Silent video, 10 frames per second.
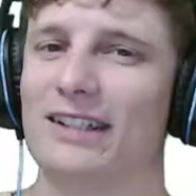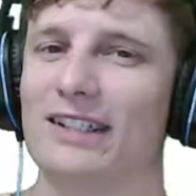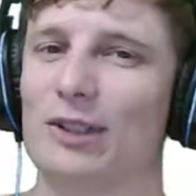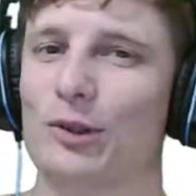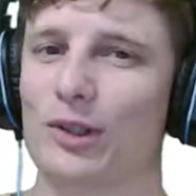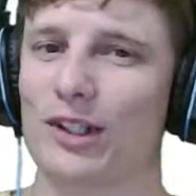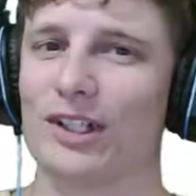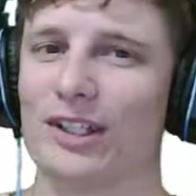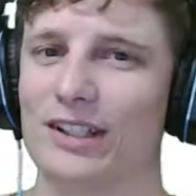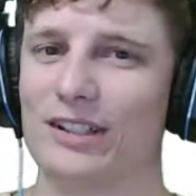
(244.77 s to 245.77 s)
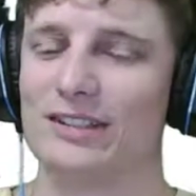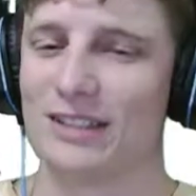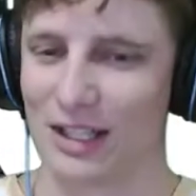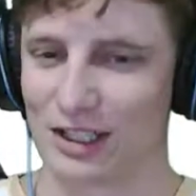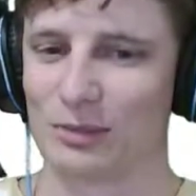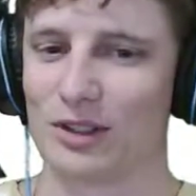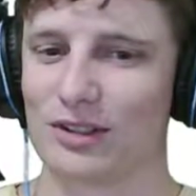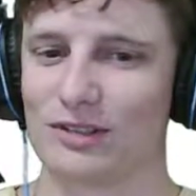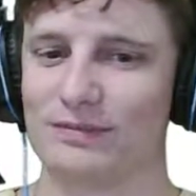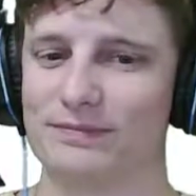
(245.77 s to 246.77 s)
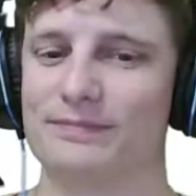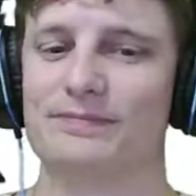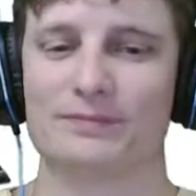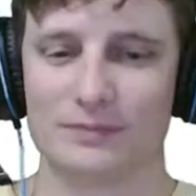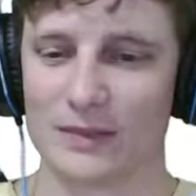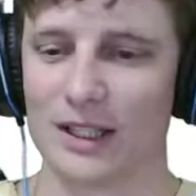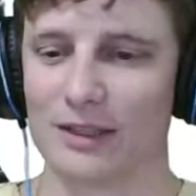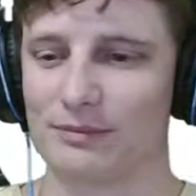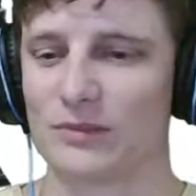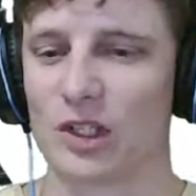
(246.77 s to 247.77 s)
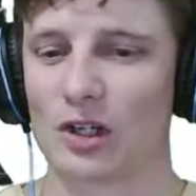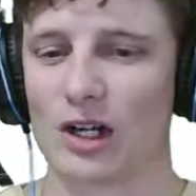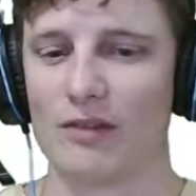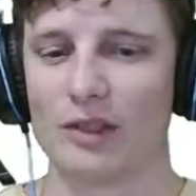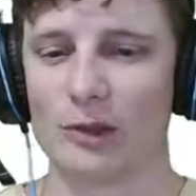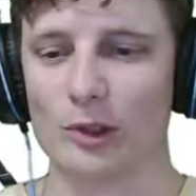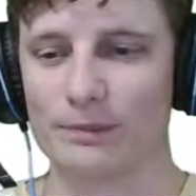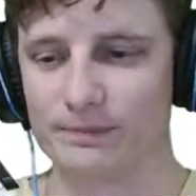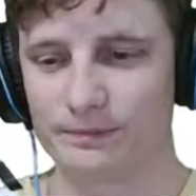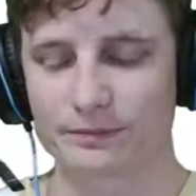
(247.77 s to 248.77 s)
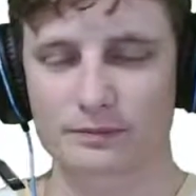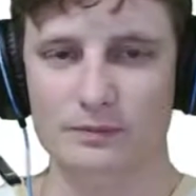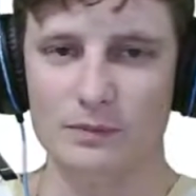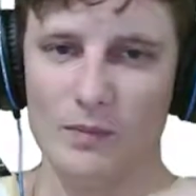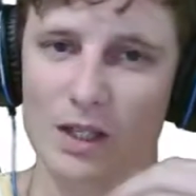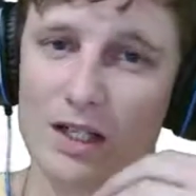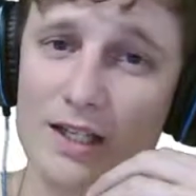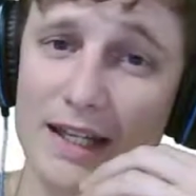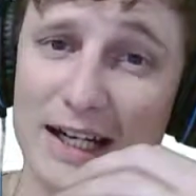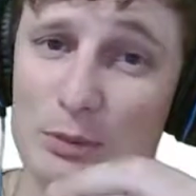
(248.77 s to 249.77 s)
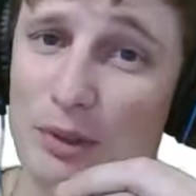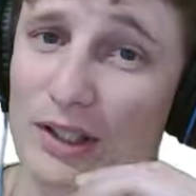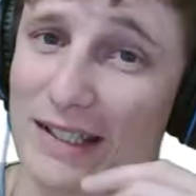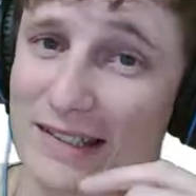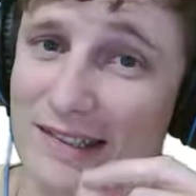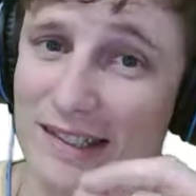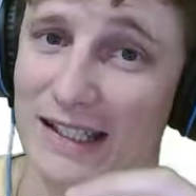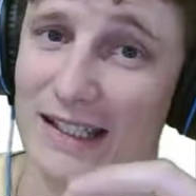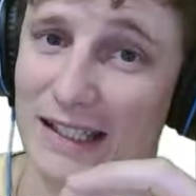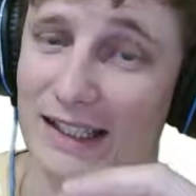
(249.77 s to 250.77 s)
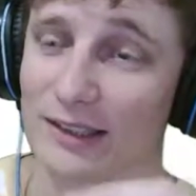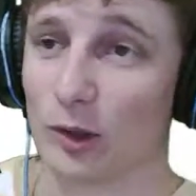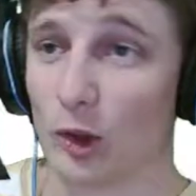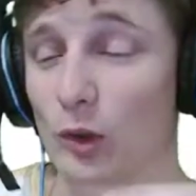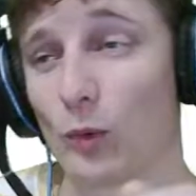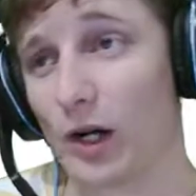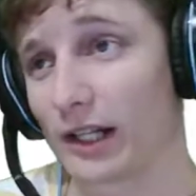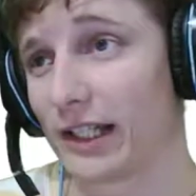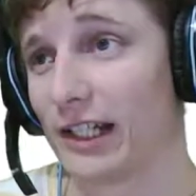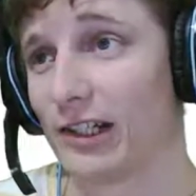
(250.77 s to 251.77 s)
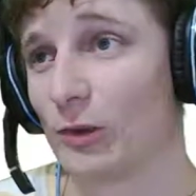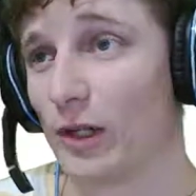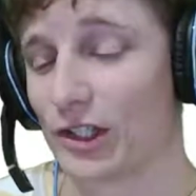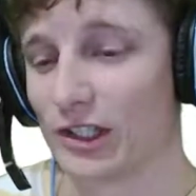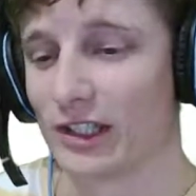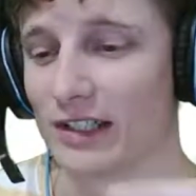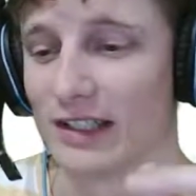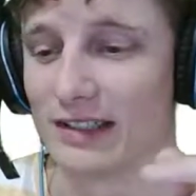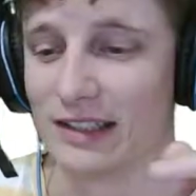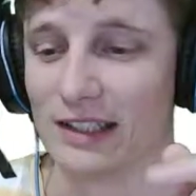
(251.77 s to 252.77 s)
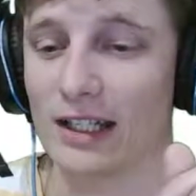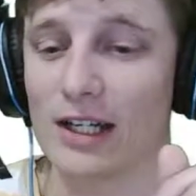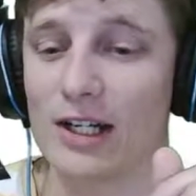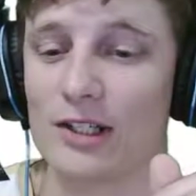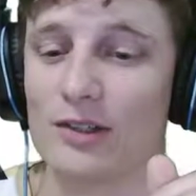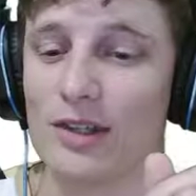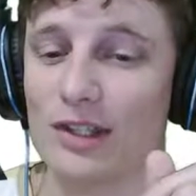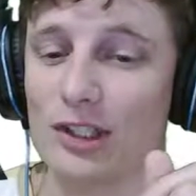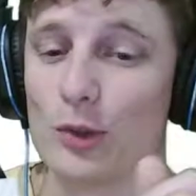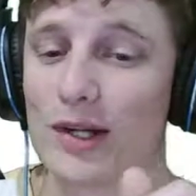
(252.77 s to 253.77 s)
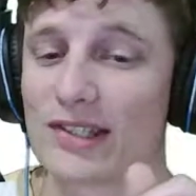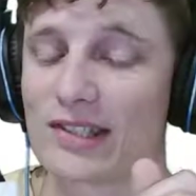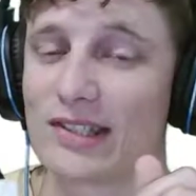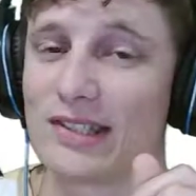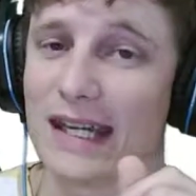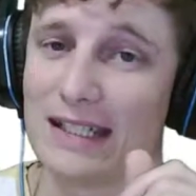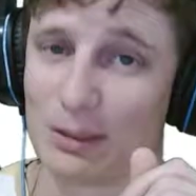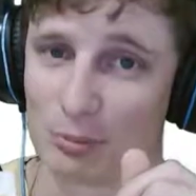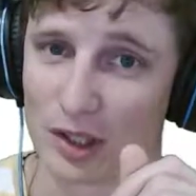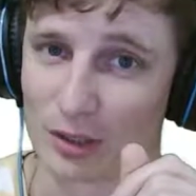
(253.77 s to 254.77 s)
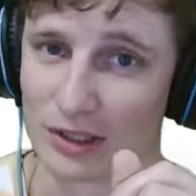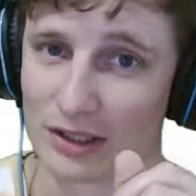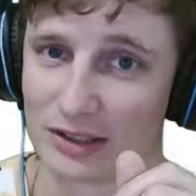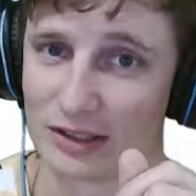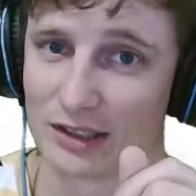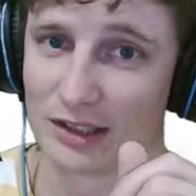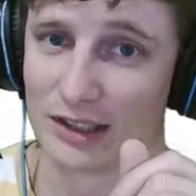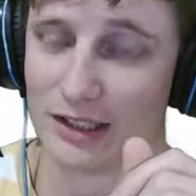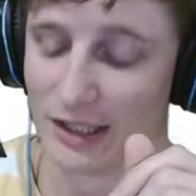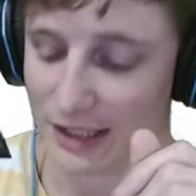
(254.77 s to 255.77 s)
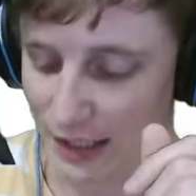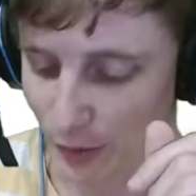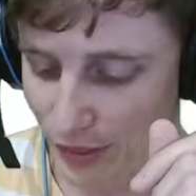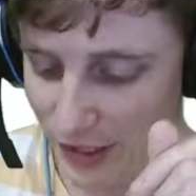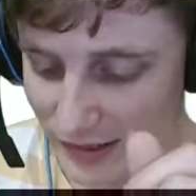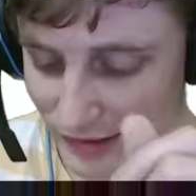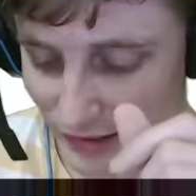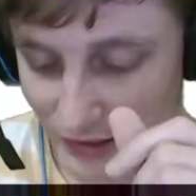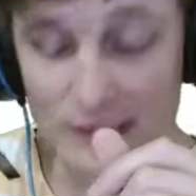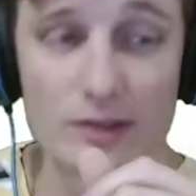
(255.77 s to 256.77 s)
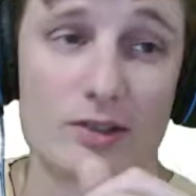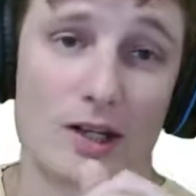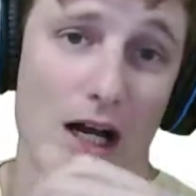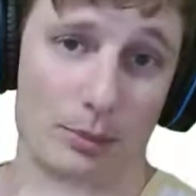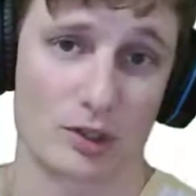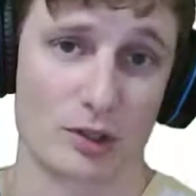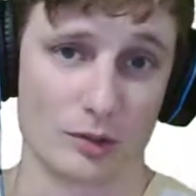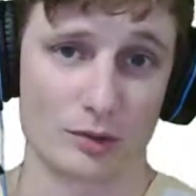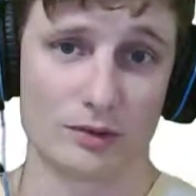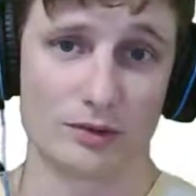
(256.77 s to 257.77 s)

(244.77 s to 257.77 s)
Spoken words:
your document. It's all convoluted. The next part is sending it or walking it into Washington, D.C. to the U.S. State Department. Now, this is optional